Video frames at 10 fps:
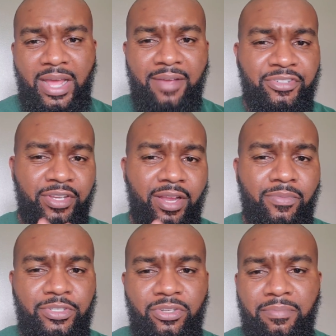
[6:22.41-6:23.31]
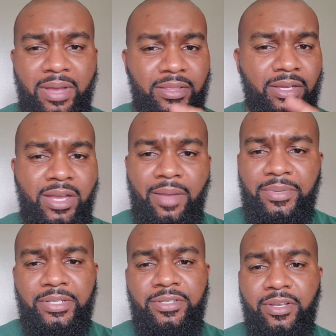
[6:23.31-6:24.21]
I've shared with you about the
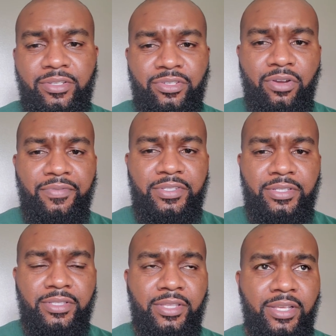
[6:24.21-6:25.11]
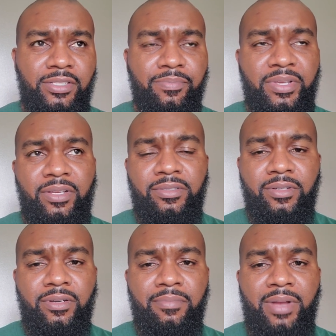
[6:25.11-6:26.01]
commonly touched surfaces and things to be
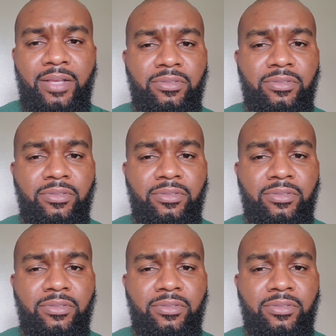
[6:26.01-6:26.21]
concerned about.